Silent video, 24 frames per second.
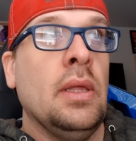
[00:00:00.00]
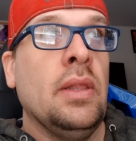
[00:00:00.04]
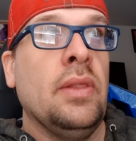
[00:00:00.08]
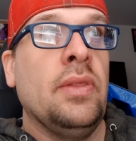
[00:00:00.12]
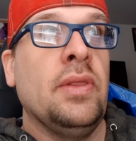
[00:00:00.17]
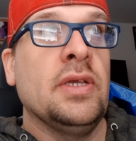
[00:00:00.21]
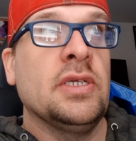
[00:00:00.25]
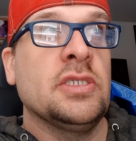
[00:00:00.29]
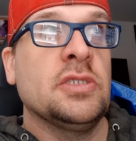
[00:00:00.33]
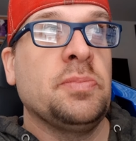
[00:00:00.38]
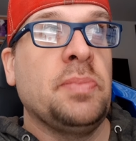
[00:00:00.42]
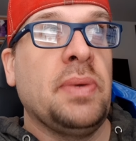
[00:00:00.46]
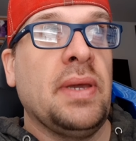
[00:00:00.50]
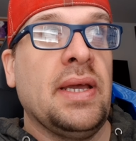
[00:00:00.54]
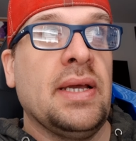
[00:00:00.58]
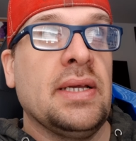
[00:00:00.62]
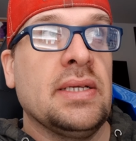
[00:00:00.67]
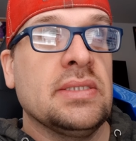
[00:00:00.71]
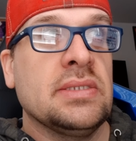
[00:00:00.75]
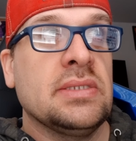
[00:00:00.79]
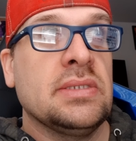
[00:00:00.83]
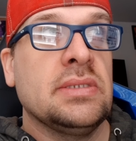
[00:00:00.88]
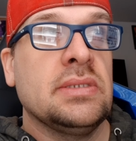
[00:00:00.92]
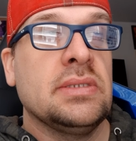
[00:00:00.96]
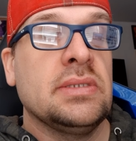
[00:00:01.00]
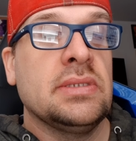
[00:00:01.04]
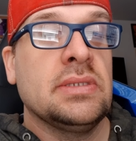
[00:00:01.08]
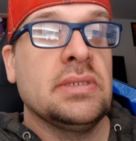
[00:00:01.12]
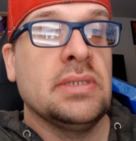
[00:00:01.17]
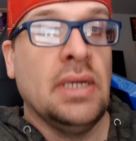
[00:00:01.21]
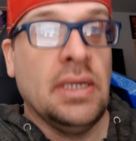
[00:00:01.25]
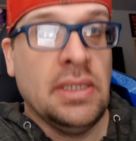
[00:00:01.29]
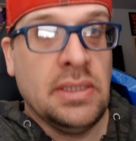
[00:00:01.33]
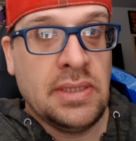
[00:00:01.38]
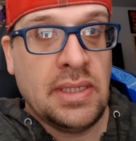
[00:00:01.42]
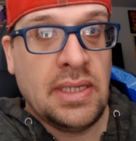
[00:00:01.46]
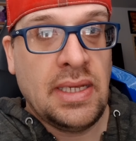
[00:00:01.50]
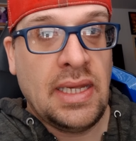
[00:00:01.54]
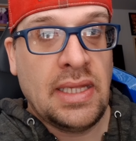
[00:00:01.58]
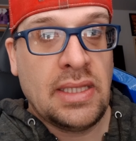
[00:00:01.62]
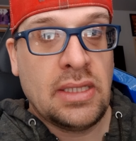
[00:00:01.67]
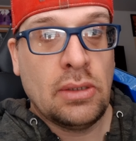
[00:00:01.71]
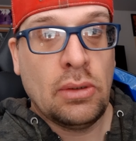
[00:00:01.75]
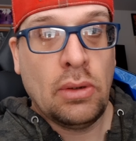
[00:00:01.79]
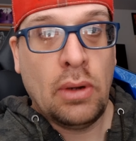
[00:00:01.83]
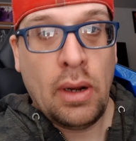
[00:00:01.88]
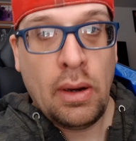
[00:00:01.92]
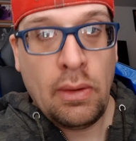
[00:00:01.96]
this past Sunday at
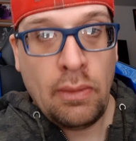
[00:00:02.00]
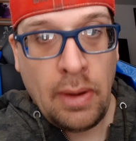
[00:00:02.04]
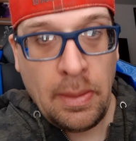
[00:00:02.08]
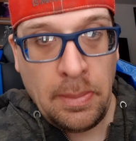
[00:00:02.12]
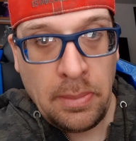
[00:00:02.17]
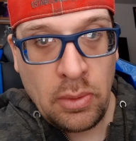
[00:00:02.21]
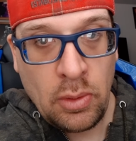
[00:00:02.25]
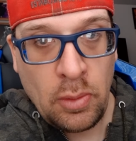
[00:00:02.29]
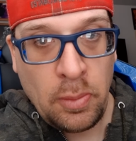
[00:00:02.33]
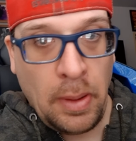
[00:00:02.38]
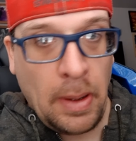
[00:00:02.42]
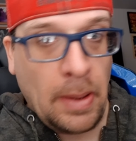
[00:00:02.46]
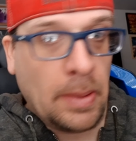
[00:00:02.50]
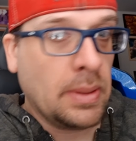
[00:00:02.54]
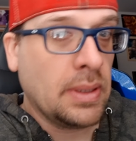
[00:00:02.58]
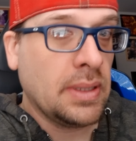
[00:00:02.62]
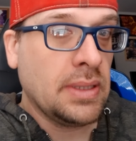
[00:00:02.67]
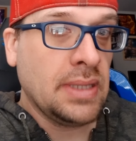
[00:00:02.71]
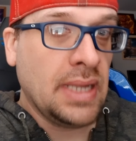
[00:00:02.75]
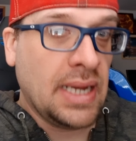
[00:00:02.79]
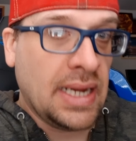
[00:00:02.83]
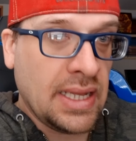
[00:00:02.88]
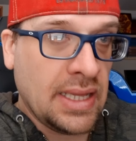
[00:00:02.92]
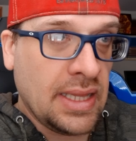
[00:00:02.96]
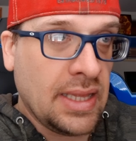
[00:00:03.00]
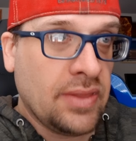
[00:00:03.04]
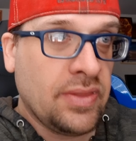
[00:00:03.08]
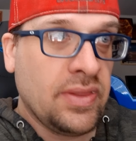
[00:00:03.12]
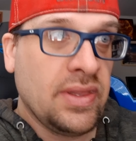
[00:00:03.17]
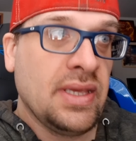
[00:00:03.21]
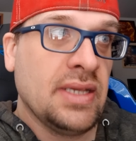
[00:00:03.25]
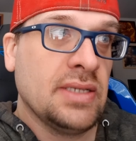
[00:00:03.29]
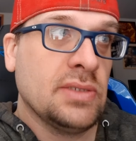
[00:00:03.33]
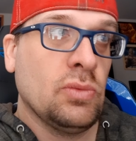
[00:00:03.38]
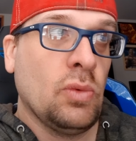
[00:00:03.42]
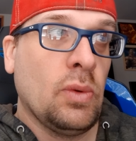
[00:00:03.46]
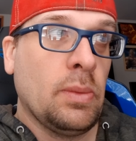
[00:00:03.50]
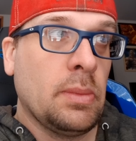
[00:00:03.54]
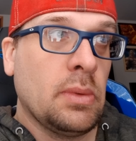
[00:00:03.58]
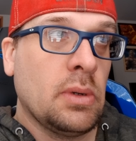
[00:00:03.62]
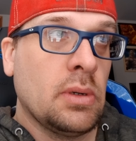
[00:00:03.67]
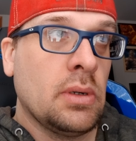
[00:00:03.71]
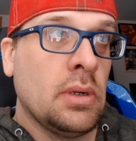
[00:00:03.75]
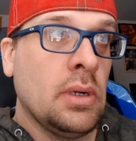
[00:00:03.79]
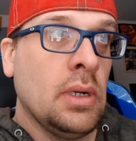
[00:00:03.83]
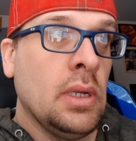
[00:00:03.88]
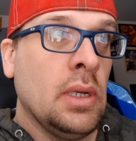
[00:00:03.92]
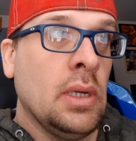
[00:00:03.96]
the Royal Rumble. Probably not. I think he has one
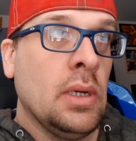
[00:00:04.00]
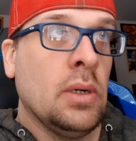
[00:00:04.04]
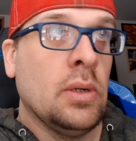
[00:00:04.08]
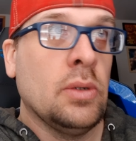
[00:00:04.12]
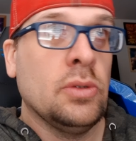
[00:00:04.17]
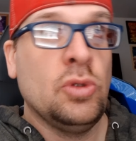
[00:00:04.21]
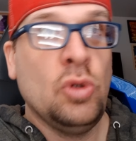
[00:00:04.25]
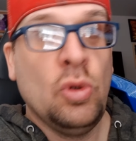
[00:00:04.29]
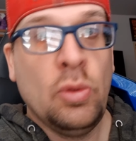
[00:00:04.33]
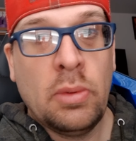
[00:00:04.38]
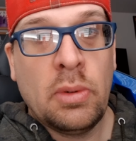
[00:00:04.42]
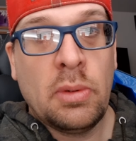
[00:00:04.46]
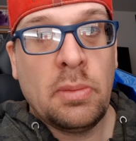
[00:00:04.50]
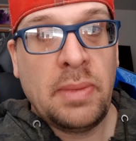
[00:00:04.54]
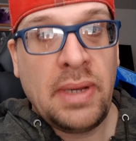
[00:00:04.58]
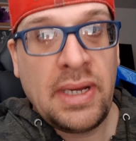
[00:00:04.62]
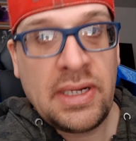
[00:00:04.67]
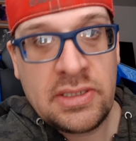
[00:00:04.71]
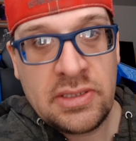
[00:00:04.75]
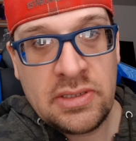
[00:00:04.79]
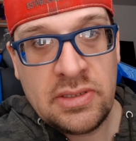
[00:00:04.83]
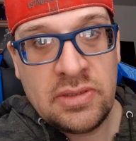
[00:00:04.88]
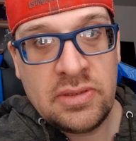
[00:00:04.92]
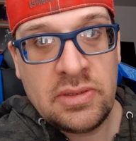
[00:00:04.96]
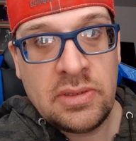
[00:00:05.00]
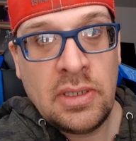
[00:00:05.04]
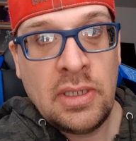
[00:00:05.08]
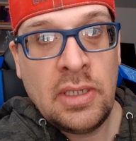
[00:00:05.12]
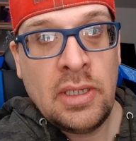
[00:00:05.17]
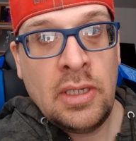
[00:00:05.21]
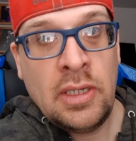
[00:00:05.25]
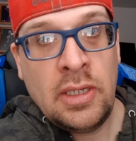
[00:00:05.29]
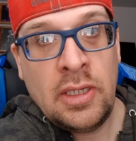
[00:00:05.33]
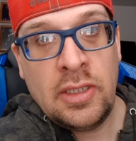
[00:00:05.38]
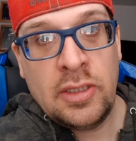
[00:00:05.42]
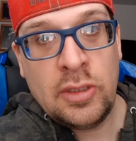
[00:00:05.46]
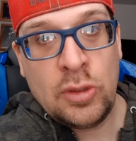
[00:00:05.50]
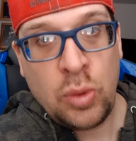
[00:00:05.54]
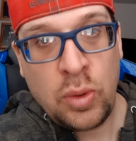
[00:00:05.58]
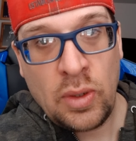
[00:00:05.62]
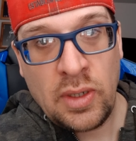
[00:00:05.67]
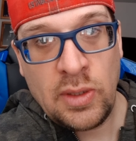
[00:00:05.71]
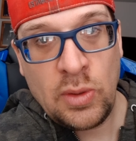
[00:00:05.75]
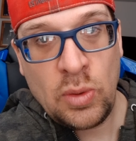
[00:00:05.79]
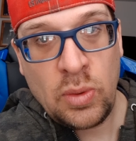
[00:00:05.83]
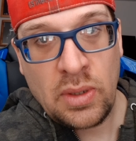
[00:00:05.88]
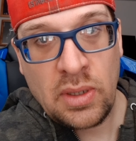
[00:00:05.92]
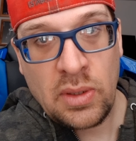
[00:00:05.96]
more or two more matches in
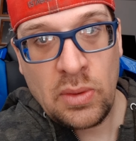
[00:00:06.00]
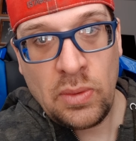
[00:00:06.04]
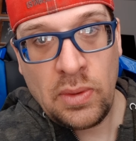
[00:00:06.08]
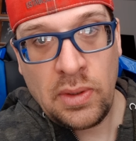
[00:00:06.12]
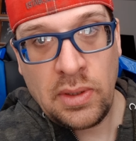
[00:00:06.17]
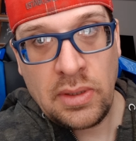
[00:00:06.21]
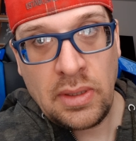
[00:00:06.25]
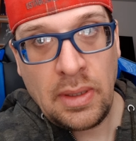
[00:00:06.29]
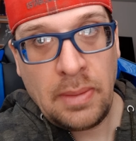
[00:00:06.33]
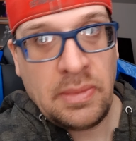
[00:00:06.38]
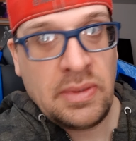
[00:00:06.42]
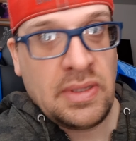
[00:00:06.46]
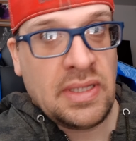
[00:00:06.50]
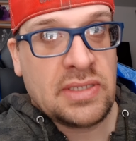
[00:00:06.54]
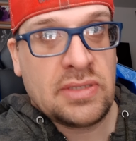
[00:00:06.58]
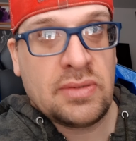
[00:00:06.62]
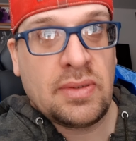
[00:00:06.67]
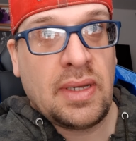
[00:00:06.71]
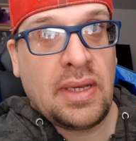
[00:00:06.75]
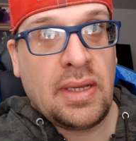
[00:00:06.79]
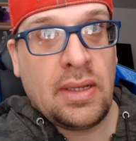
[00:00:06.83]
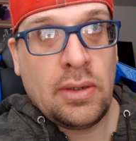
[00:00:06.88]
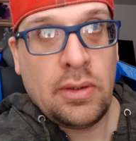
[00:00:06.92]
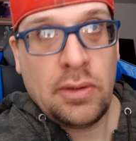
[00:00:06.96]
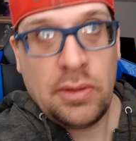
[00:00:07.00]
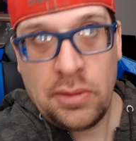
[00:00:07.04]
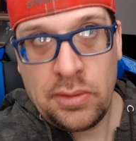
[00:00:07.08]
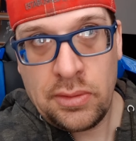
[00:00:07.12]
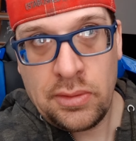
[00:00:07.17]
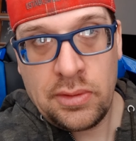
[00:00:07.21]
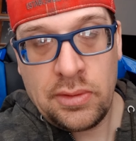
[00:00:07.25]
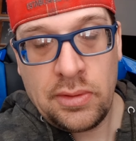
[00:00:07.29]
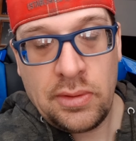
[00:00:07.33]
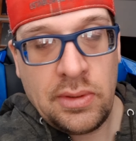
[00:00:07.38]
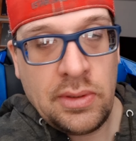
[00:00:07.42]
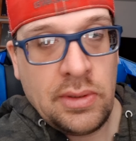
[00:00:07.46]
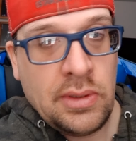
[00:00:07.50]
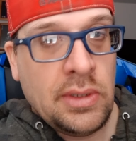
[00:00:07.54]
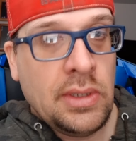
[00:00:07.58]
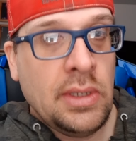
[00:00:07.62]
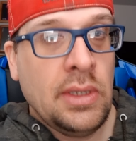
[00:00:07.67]
2021. I mean, that's what I heard.